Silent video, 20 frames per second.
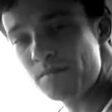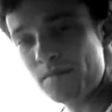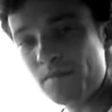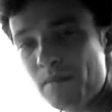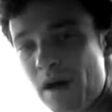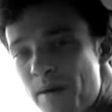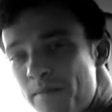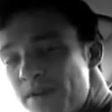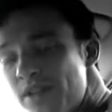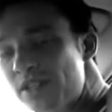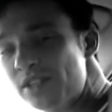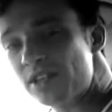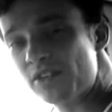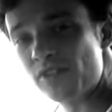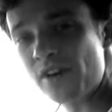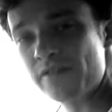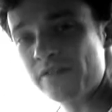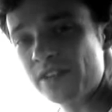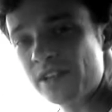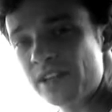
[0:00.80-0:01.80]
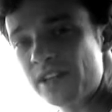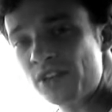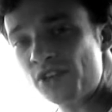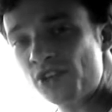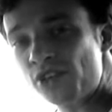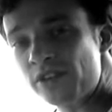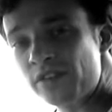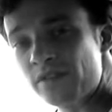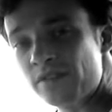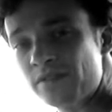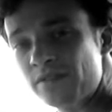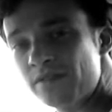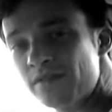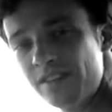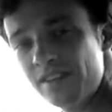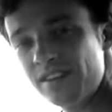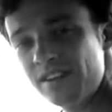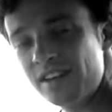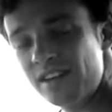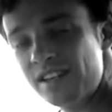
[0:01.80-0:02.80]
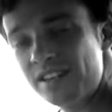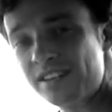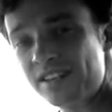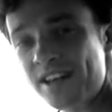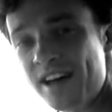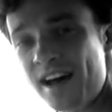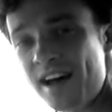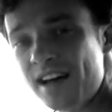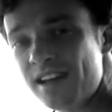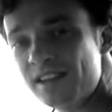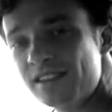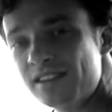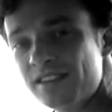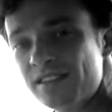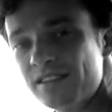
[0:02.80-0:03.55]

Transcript: my mystic revelation is that